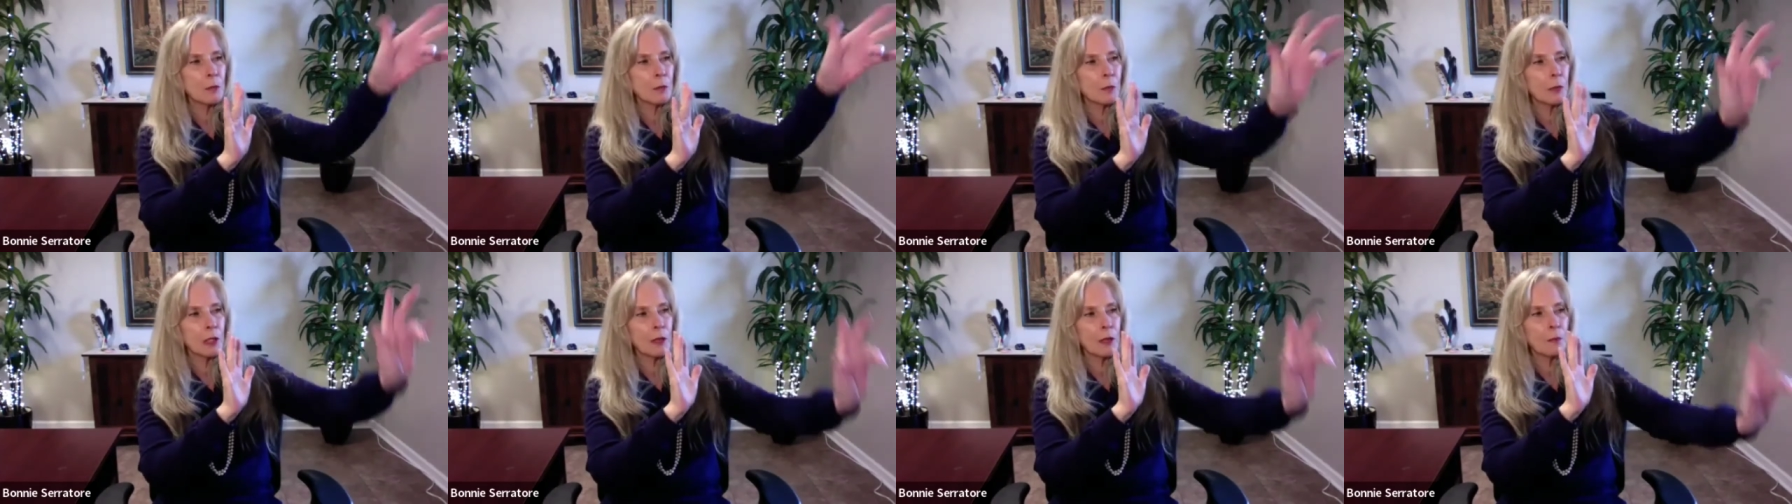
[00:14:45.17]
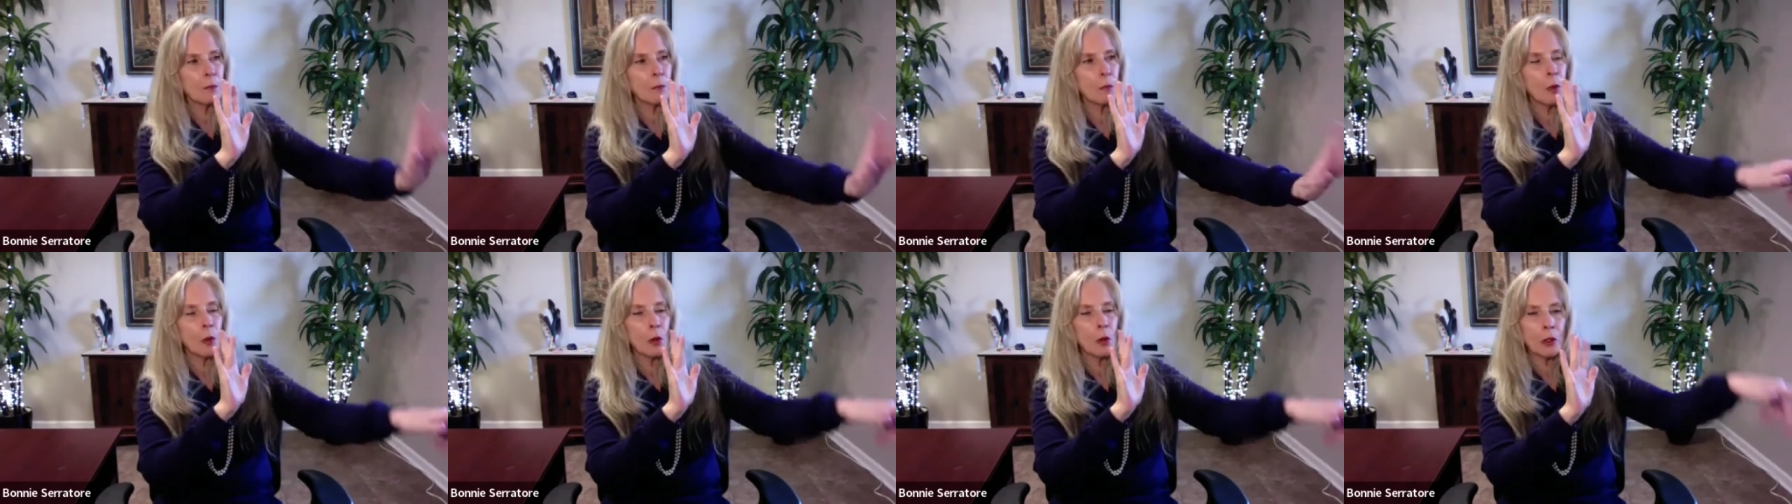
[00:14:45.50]
to
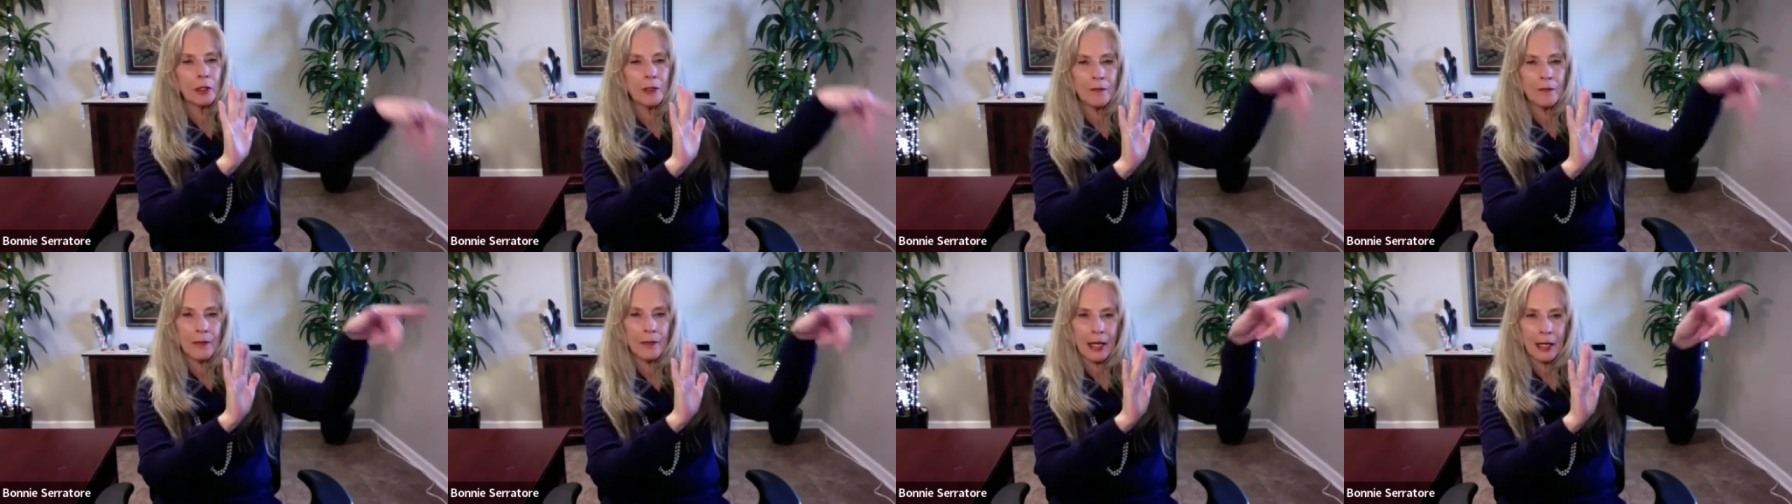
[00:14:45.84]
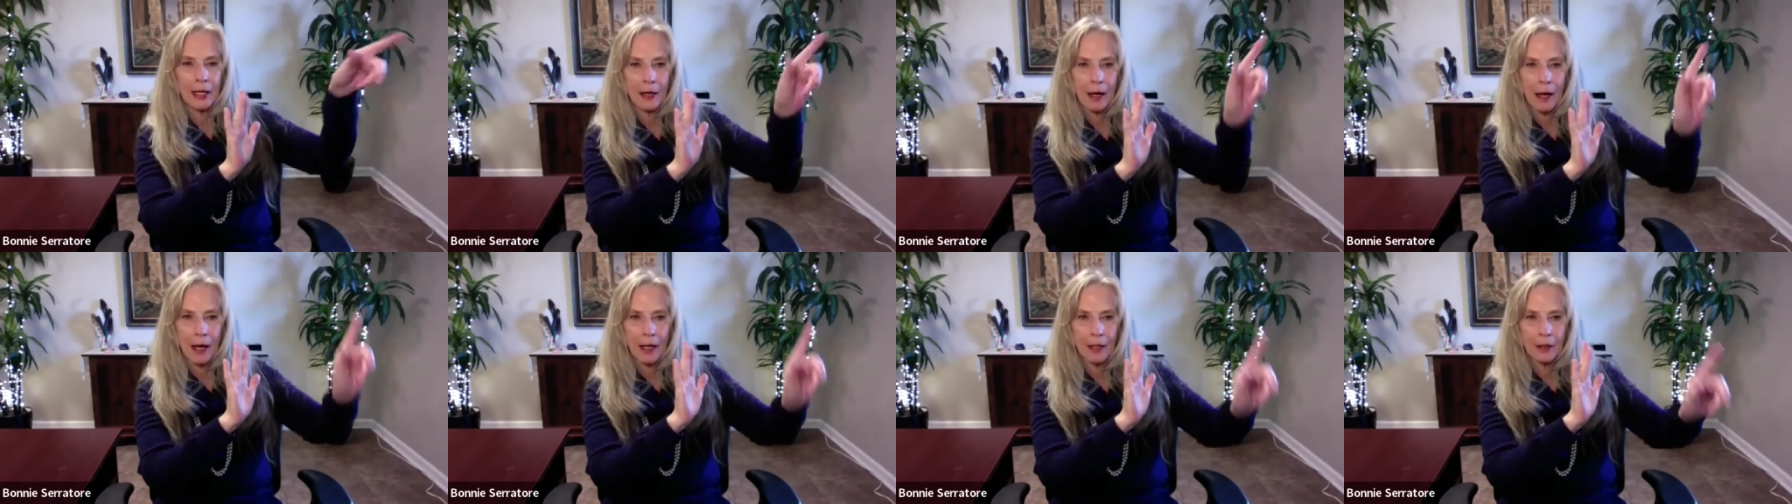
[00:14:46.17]
be more of
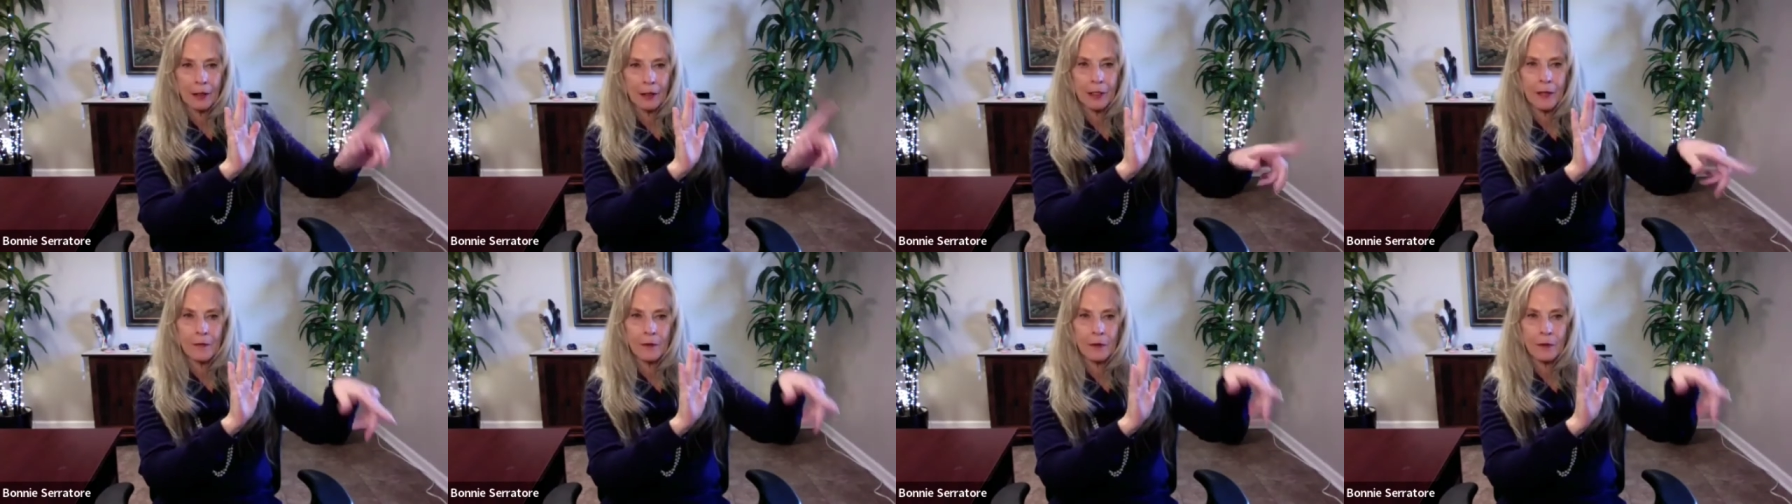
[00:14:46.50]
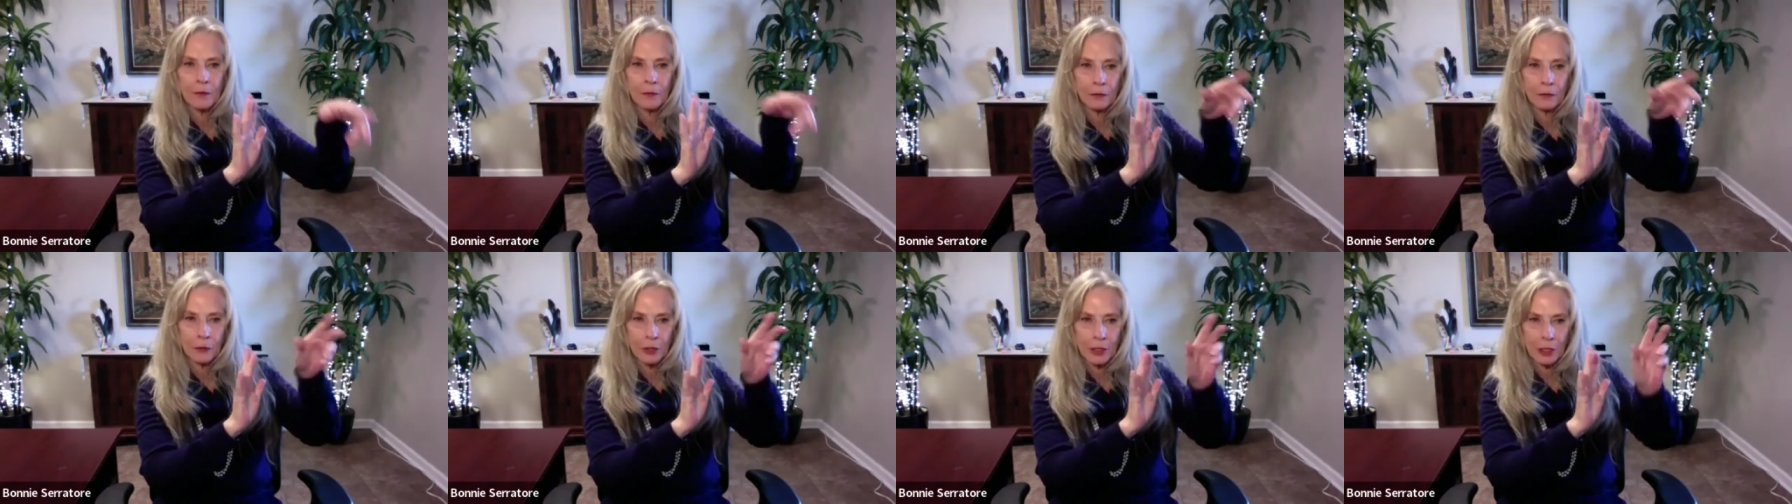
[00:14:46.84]
that higher
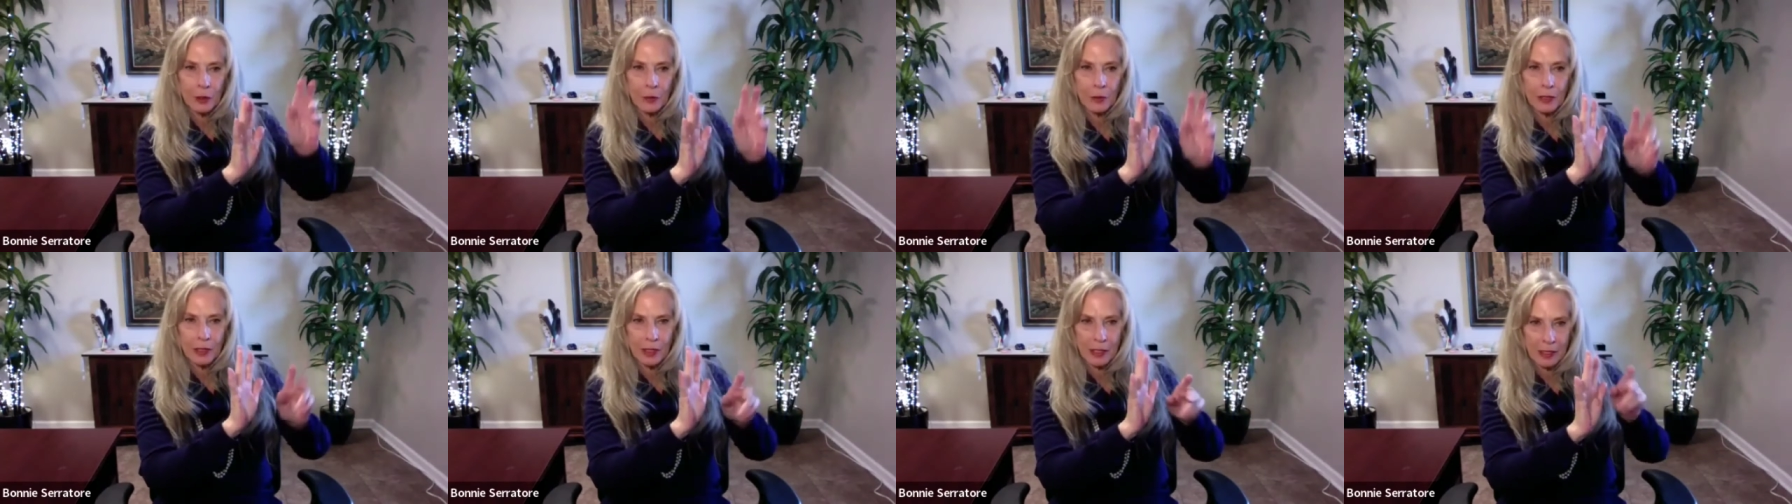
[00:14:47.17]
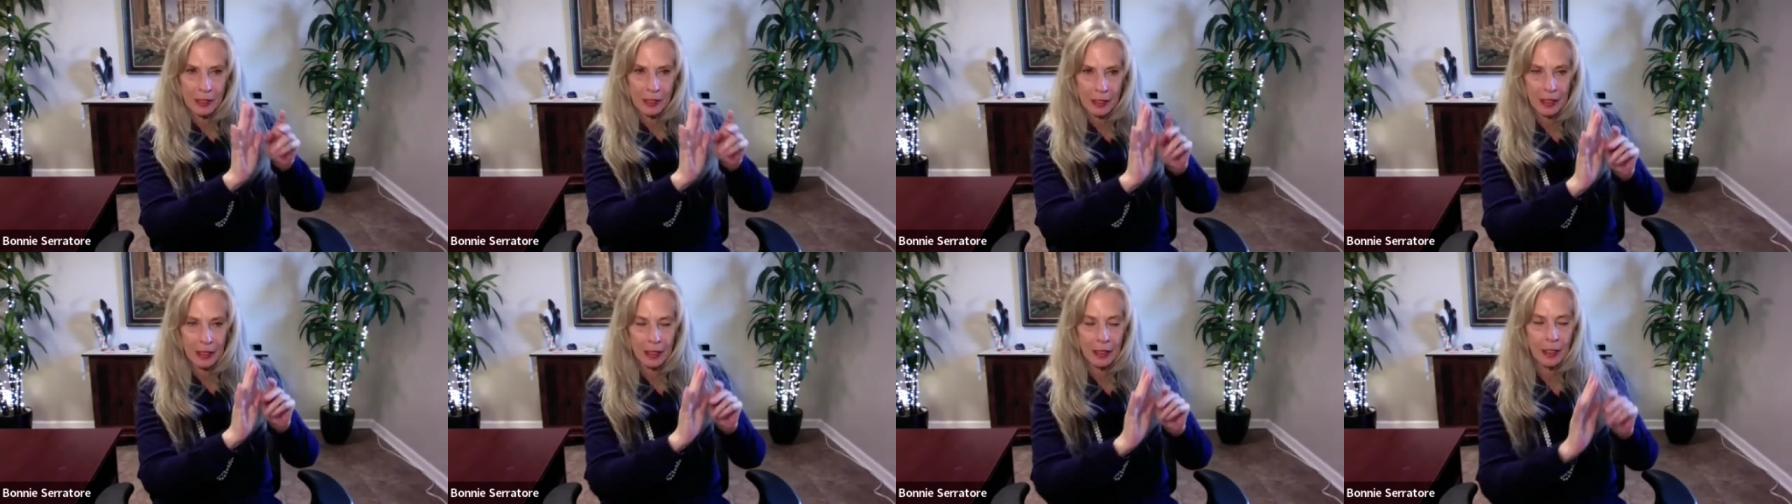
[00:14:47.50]
level
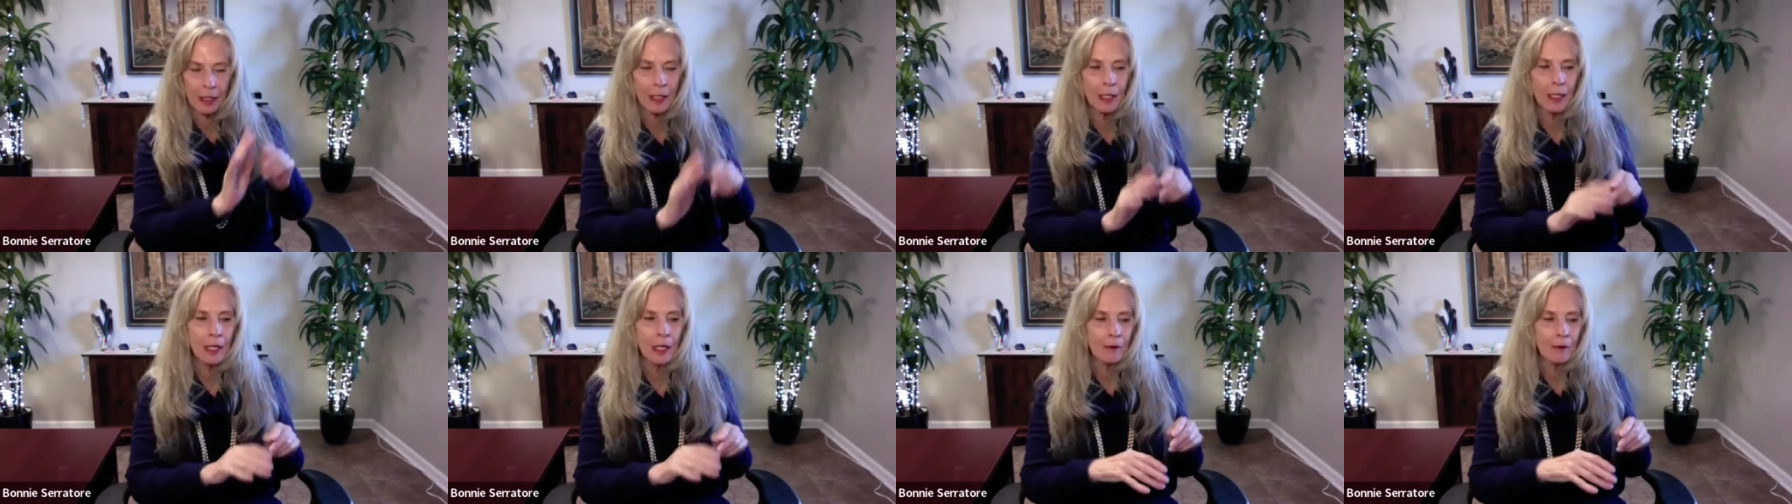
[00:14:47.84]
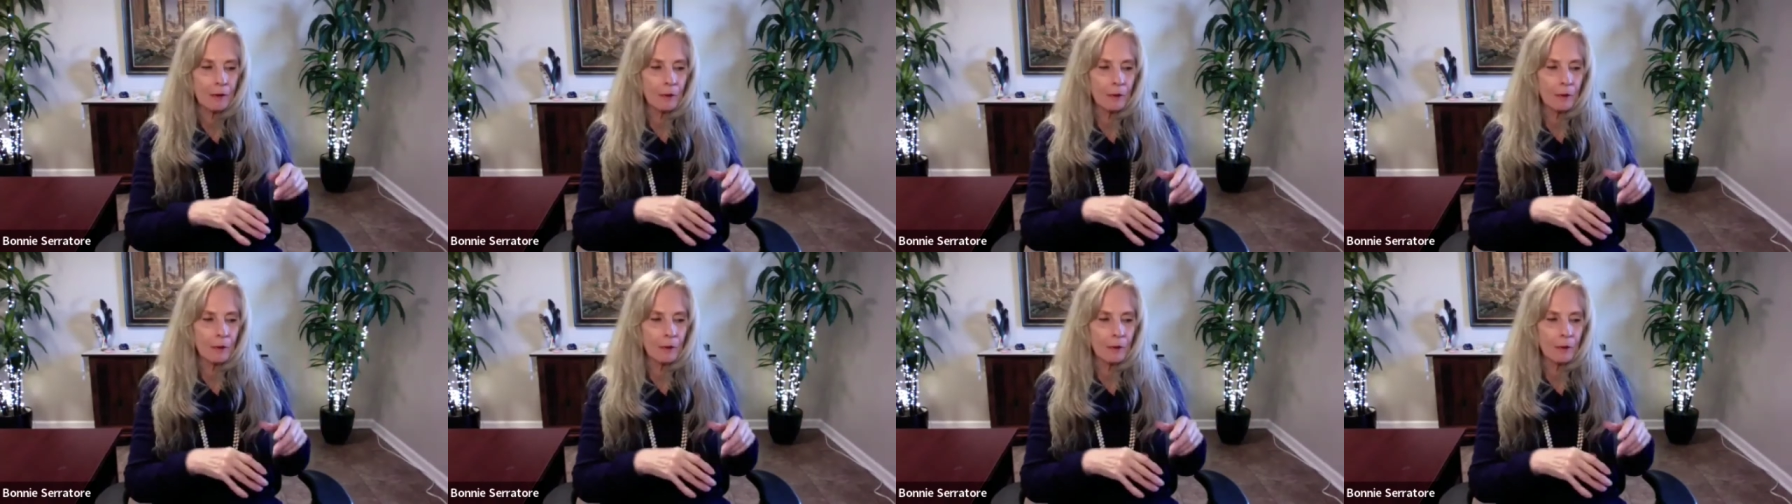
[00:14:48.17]
frequency.